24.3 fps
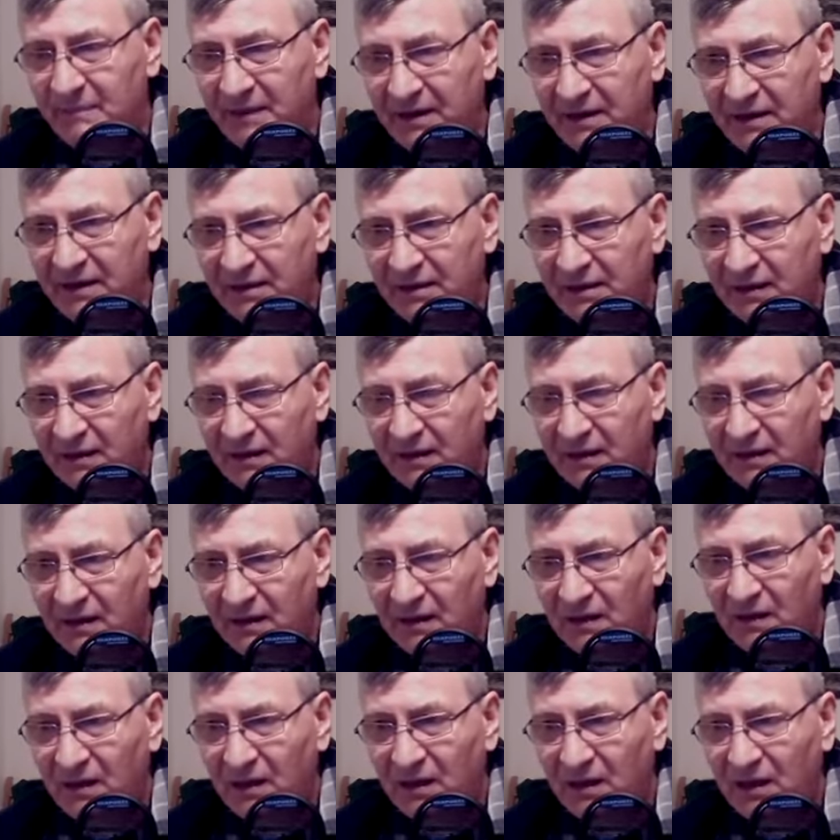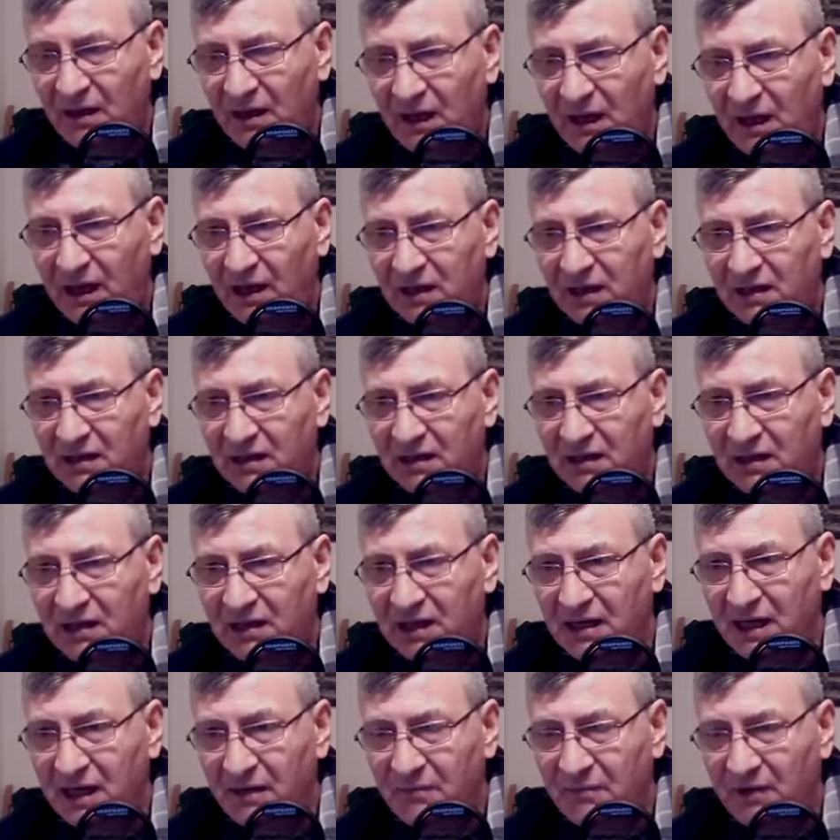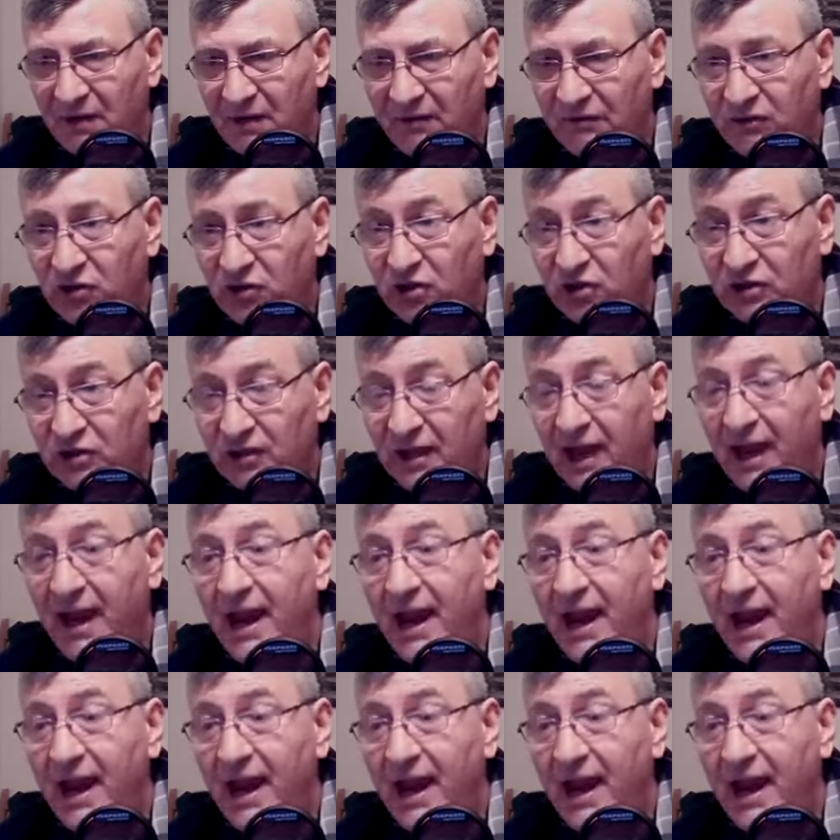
me in the name of Jesus.